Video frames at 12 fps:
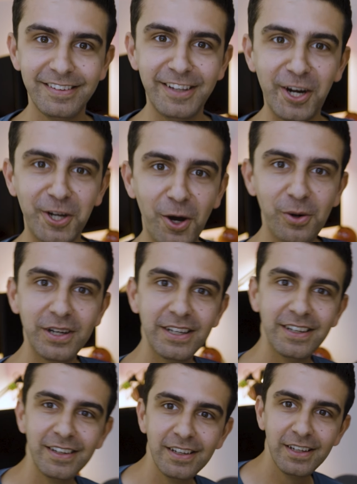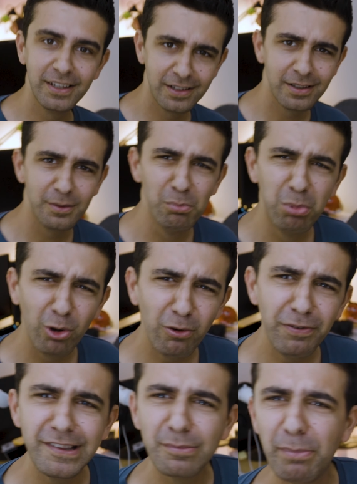There you go. Blue
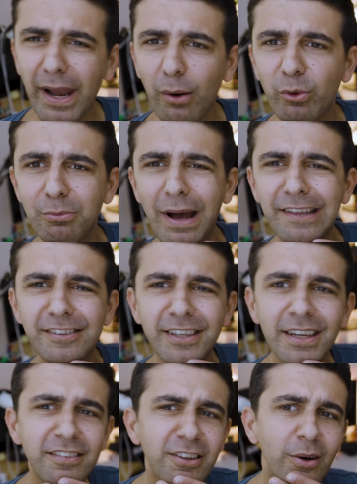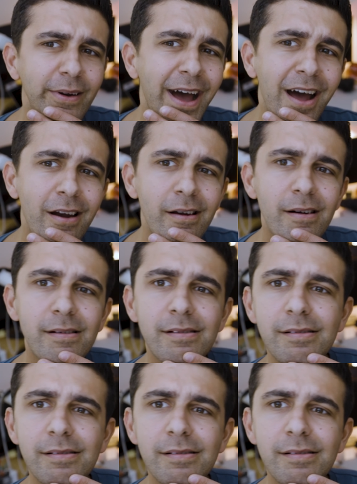fits better with my skin tone, I don't know.